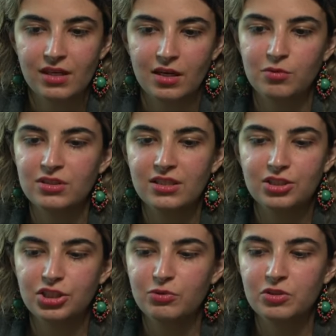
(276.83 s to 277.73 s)
It was like
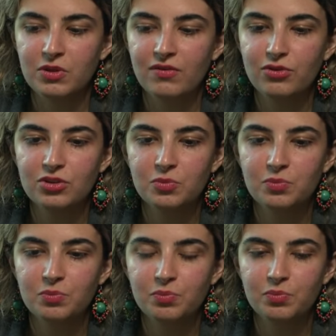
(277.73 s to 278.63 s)
she was one of those
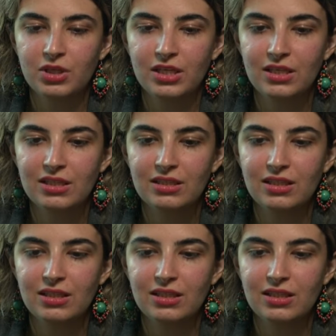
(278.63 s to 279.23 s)
but